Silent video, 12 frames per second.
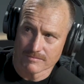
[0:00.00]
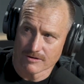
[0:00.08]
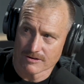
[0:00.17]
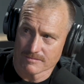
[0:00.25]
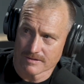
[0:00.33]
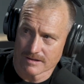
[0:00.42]

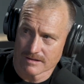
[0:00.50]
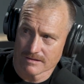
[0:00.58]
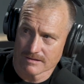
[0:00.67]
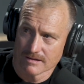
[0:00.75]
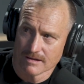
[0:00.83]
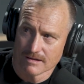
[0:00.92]
bottom
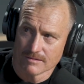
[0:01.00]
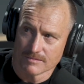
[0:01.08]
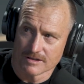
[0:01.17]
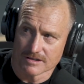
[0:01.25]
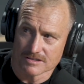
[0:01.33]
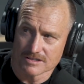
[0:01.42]
there.
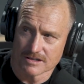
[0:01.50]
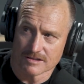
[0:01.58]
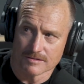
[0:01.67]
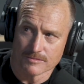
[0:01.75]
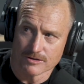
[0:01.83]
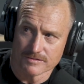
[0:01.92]
But you can see
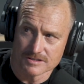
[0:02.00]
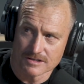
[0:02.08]
in the movie,